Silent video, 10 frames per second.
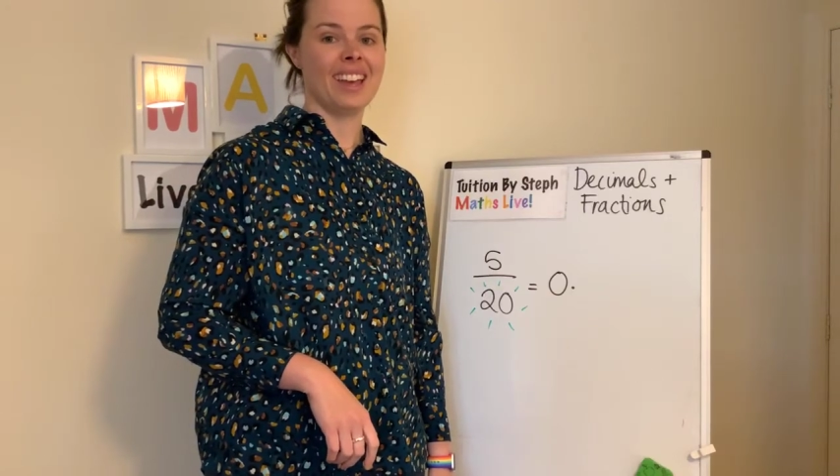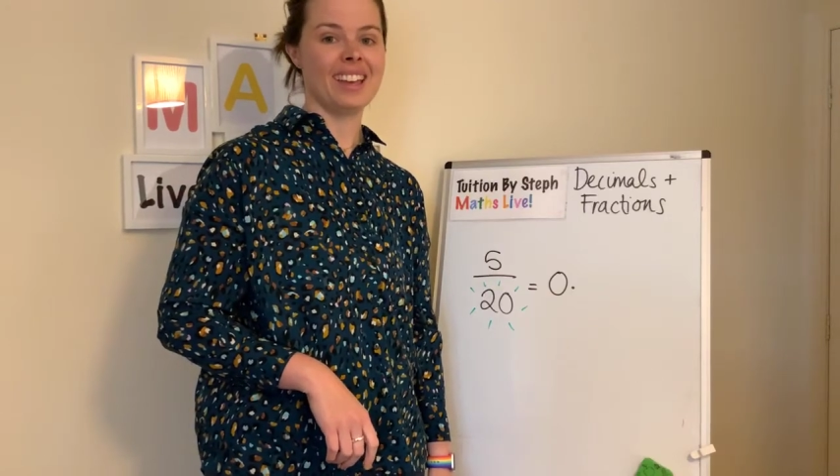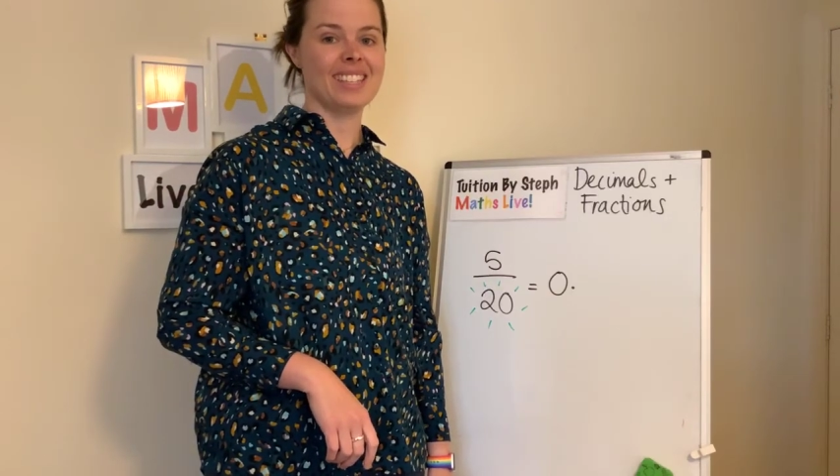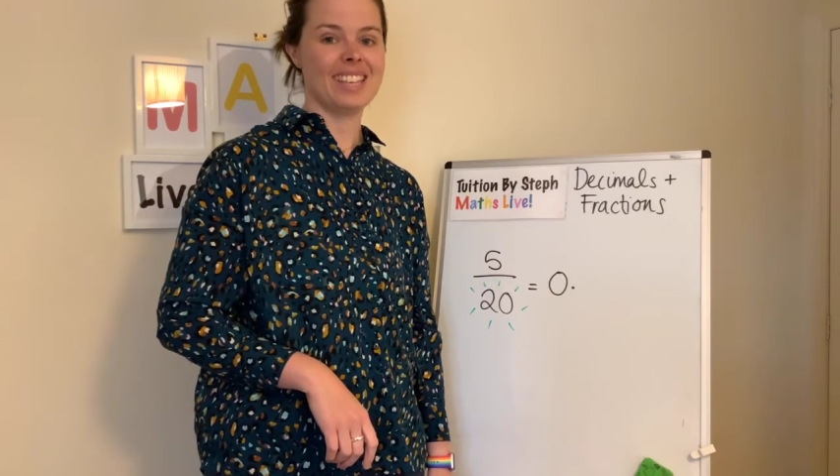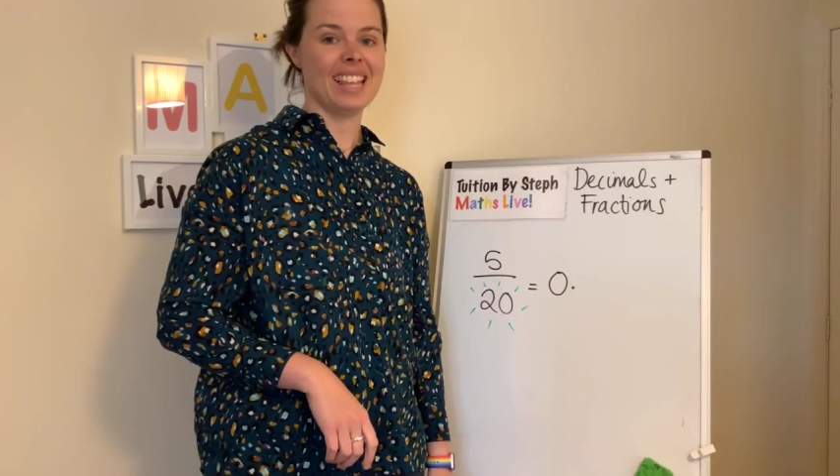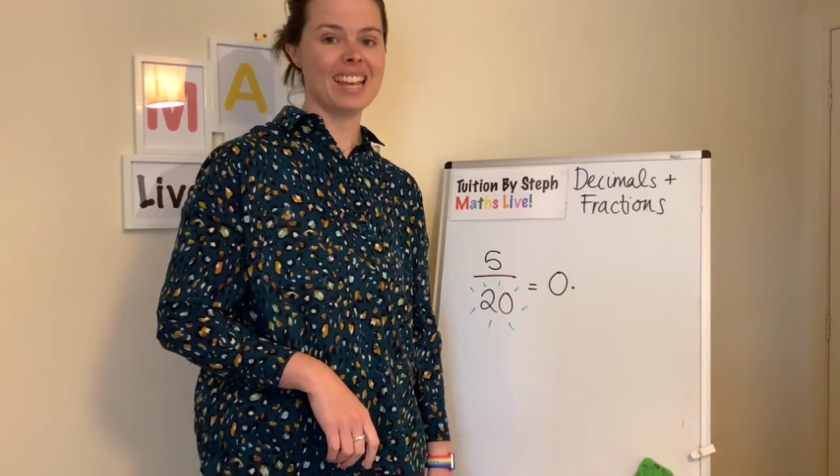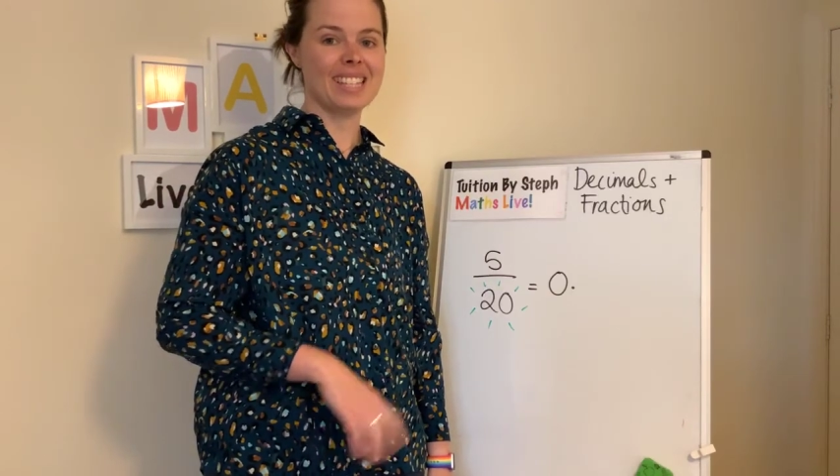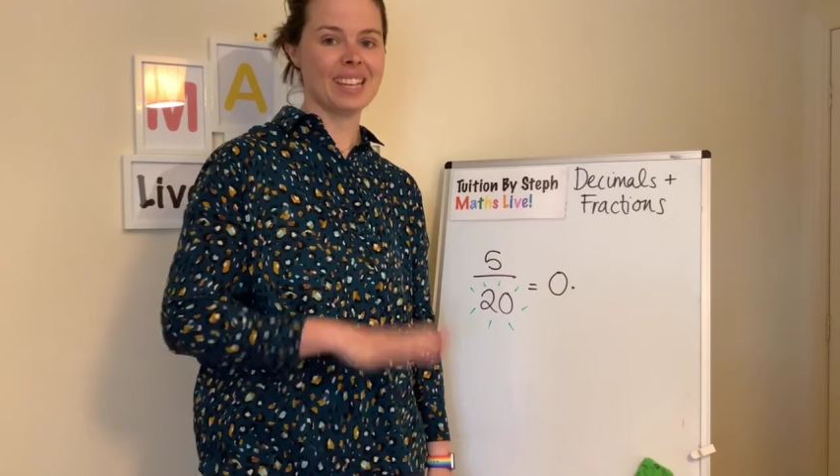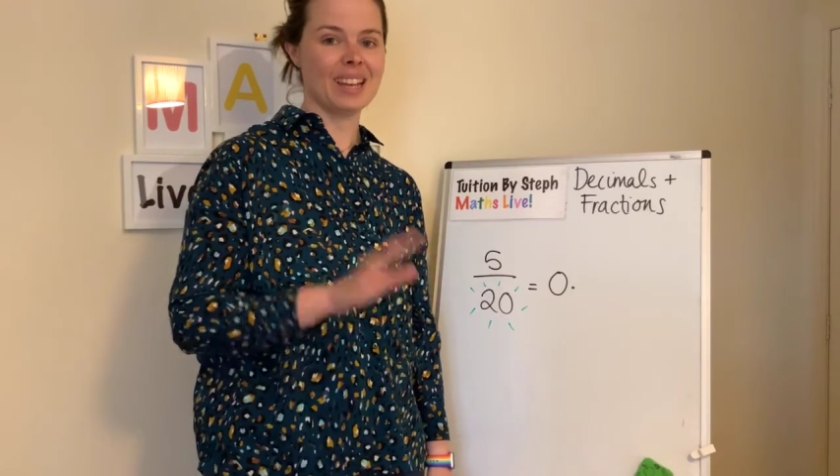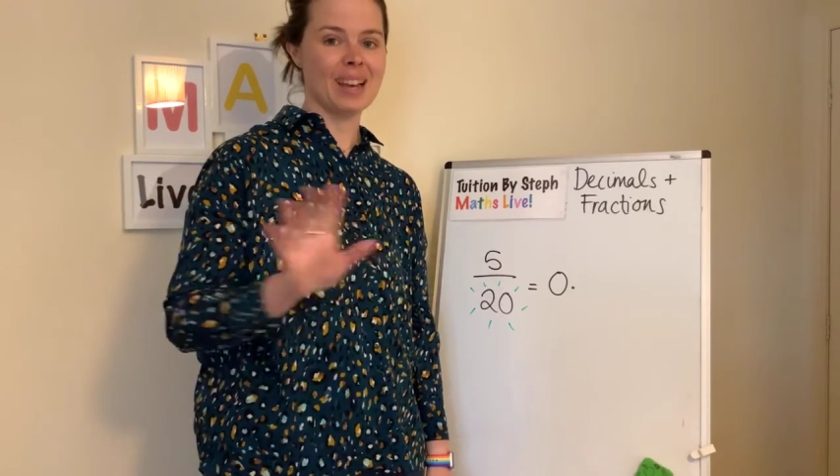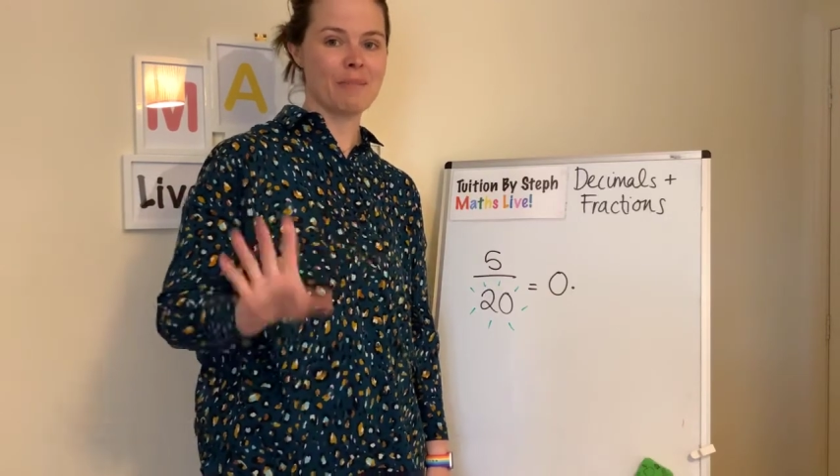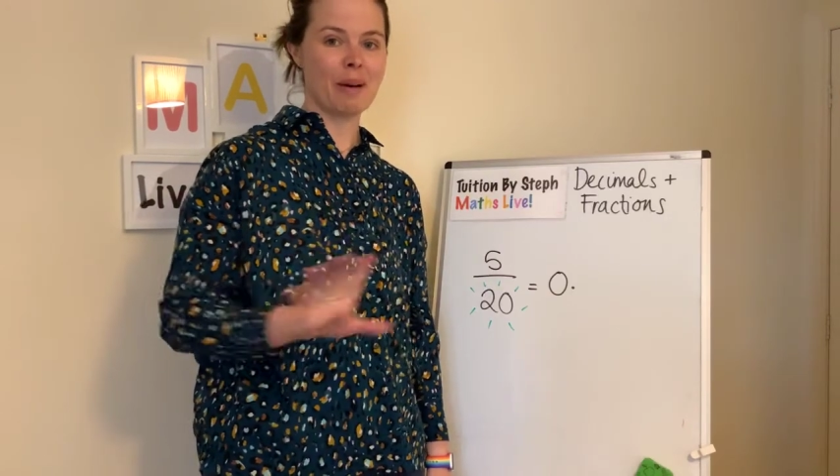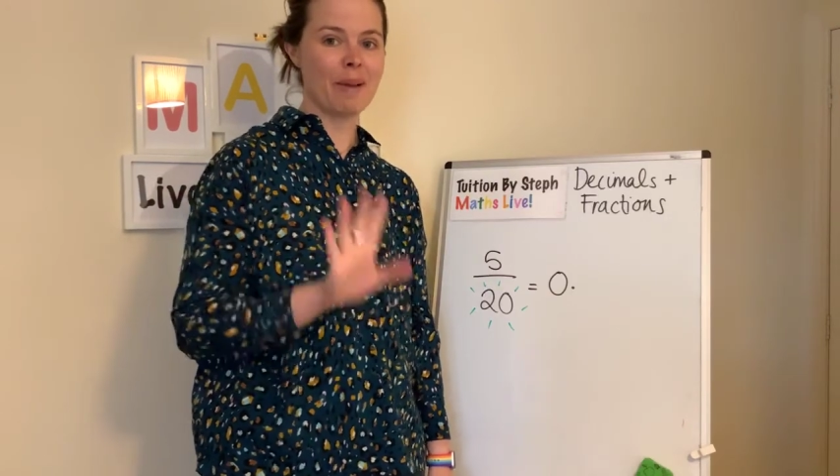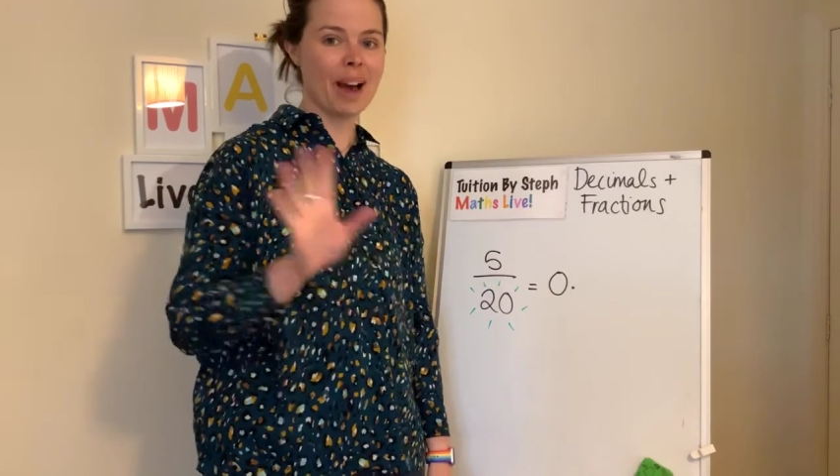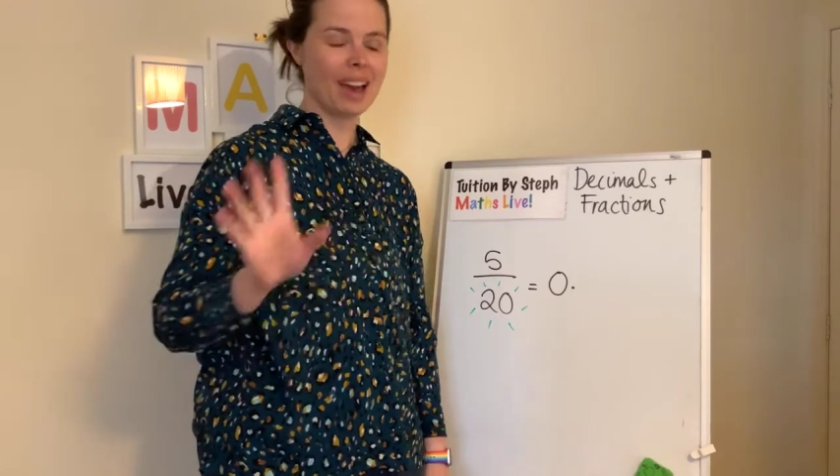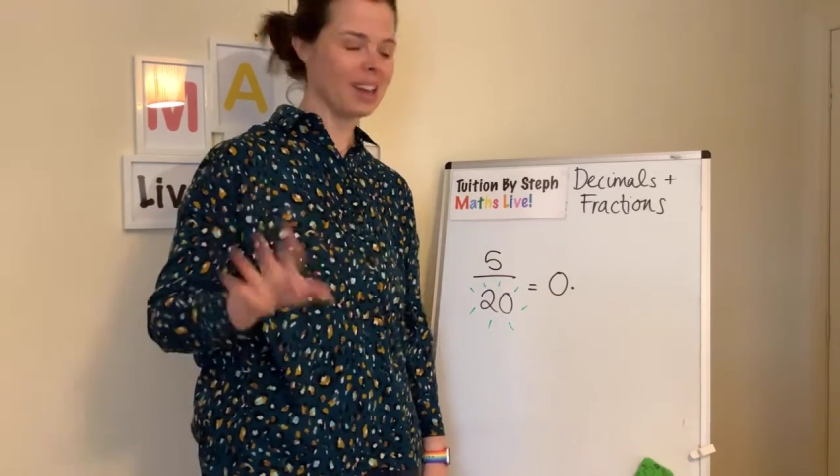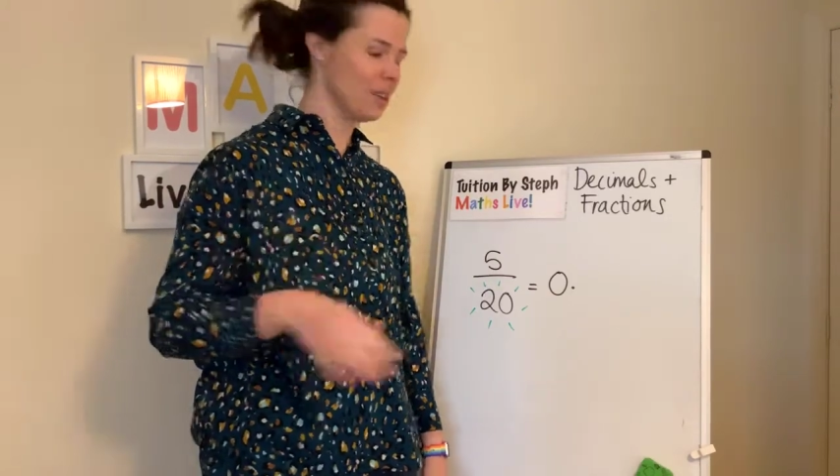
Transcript: See you later. Bye-bye.